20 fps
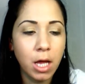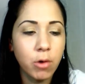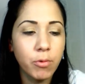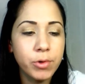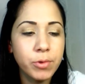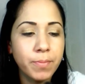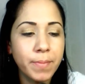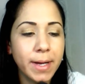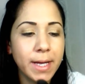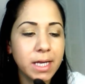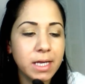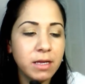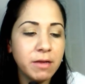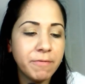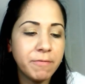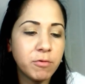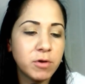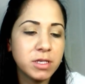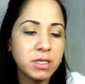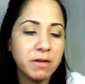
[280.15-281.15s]
With my
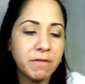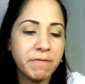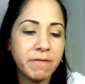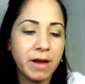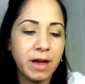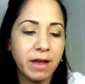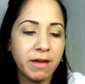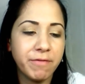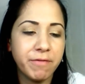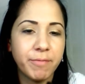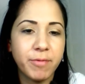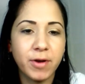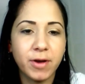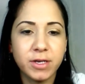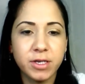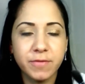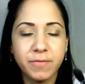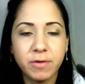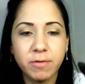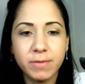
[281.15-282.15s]
E45
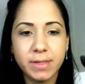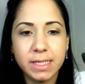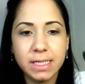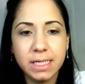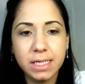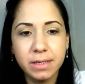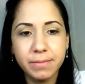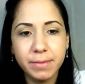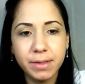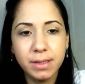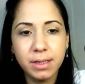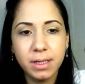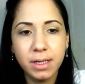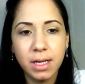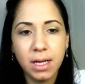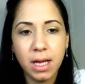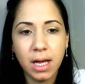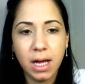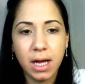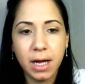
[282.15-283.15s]
brush from Sigma,
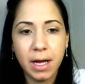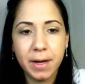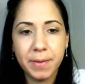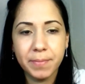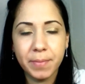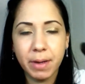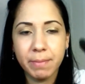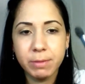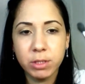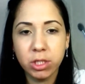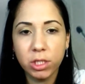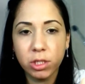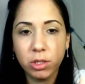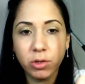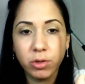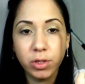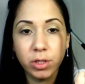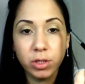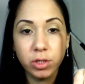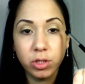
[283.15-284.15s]
I'm just
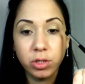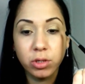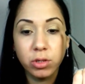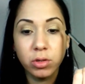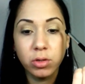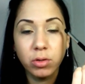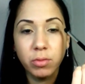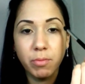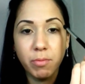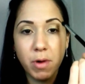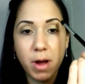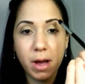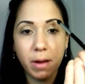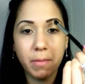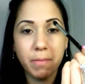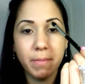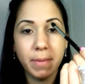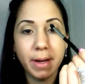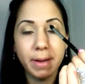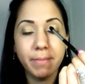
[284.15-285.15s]
going to mark
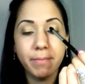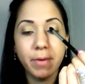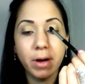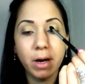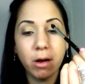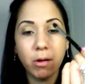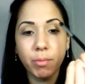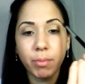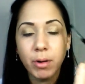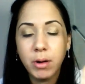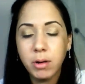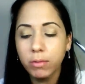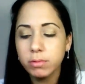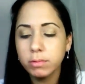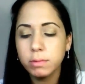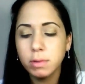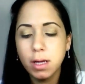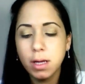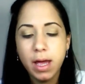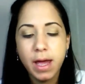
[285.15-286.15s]
my brow
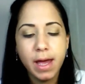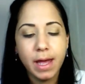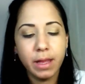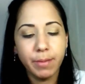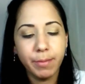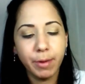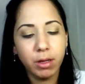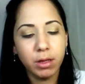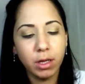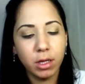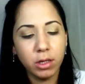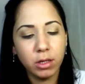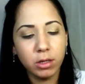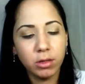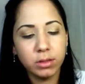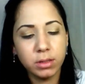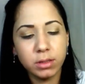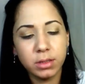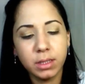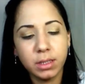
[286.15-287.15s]
bone, and I'm gonna
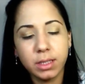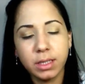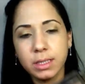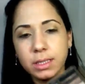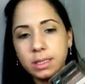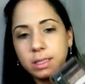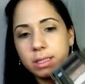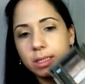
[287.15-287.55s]
use the